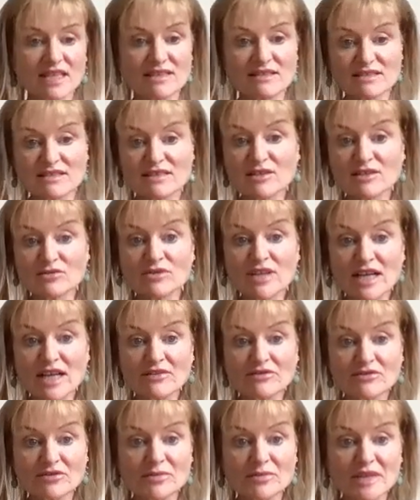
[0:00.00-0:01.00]
That's so
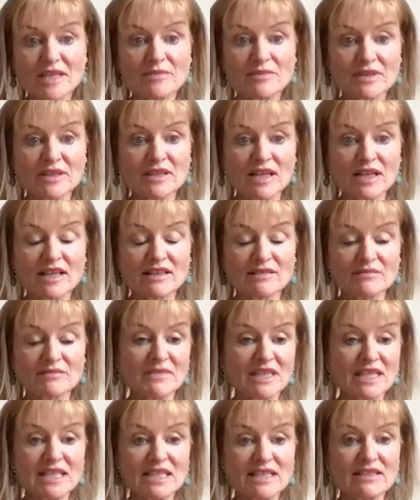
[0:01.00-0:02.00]
rare for me, but
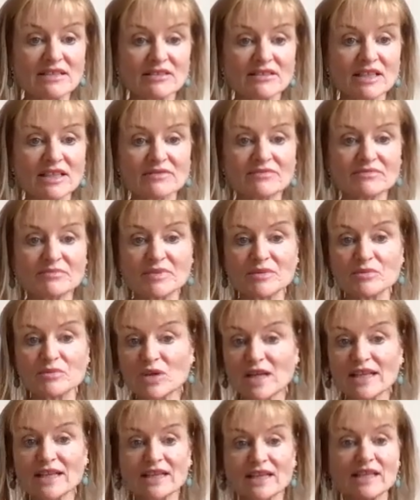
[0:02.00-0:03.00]
me neither. I've been
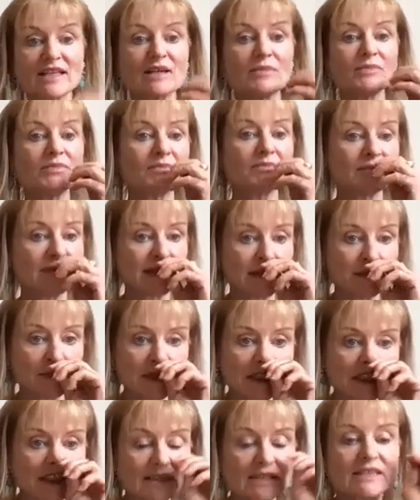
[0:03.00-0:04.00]
waking up in the
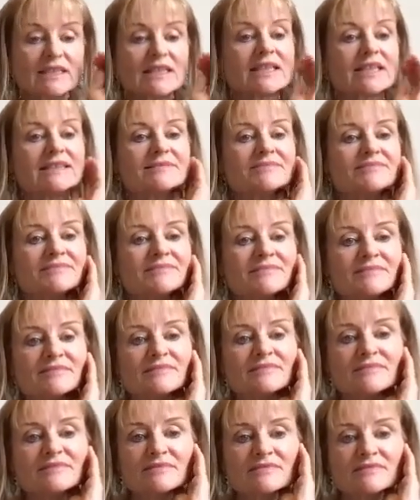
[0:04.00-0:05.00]
middle of the night.
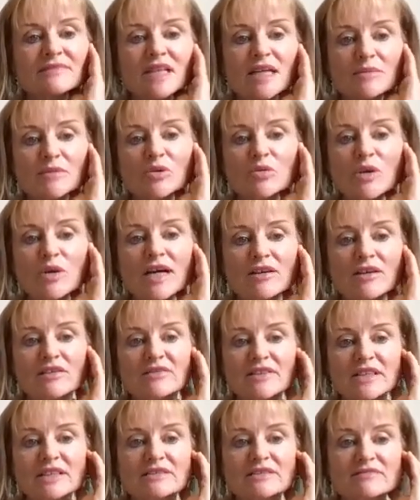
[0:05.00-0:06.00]
I'm aware
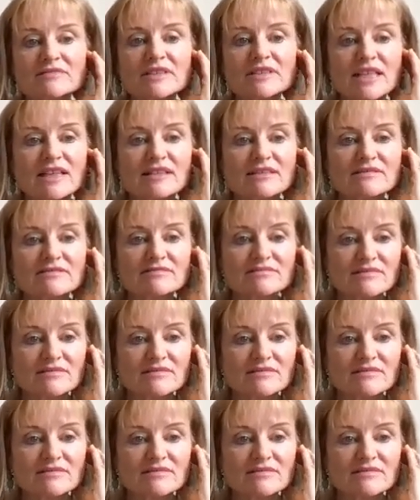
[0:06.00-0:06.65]
of it. Yeah.